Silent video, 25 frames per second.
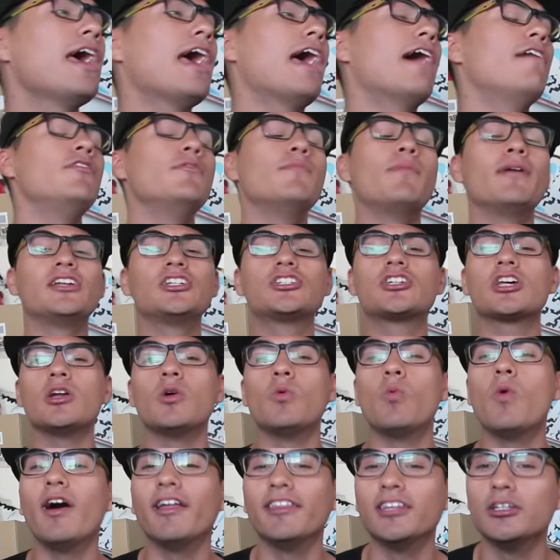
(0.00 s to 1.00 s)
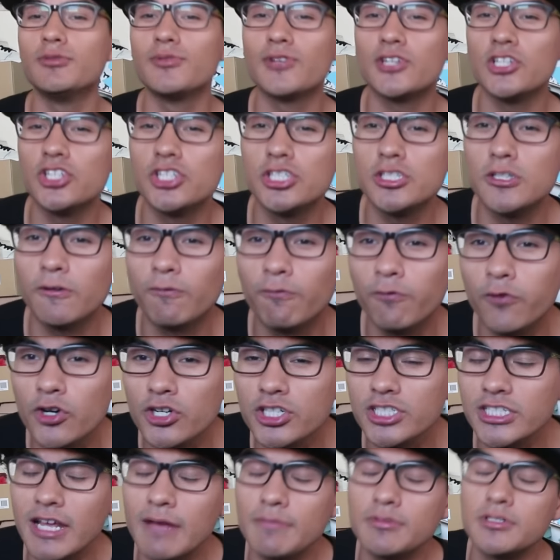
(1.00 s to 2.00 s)
Everybody's going to want this because it's the
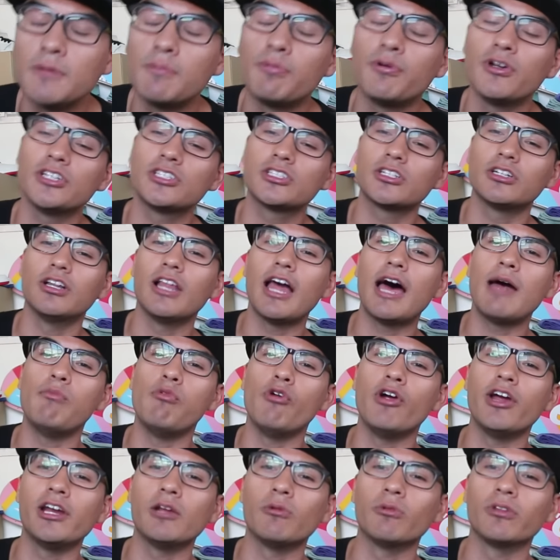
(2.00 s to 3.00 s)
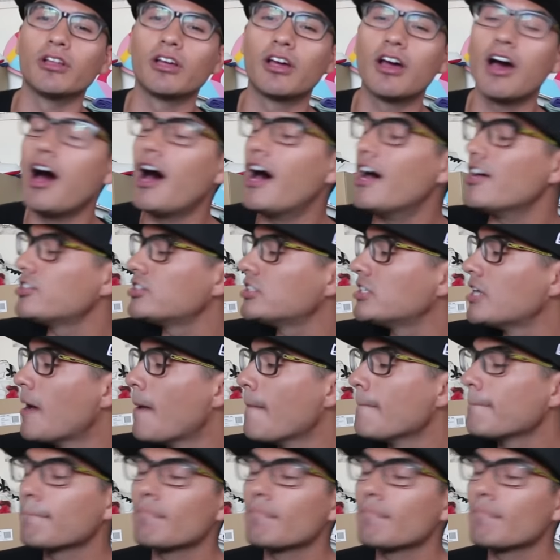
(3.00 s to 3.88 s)
first time Supreme's collaborating with Lacoste.